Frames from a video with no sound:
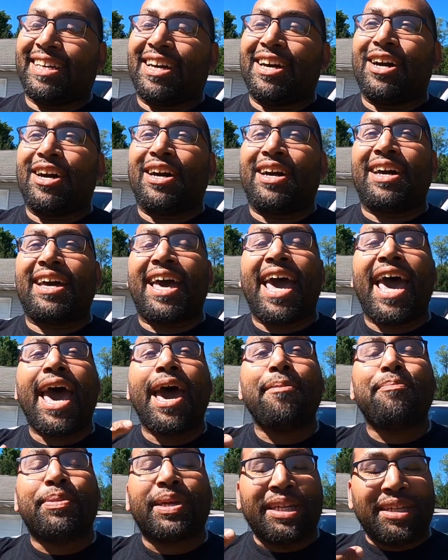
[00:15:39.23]
uh,
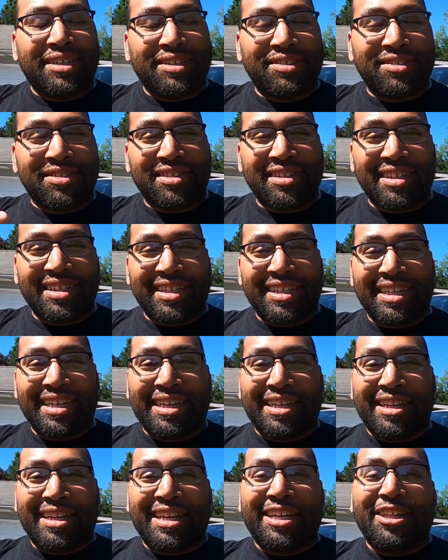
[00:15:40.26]
happiness
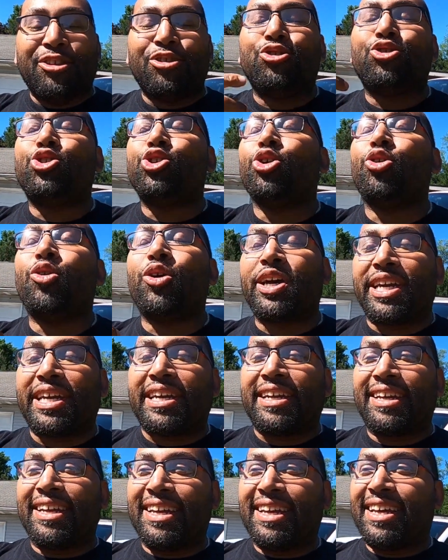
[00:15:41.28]
and, and joy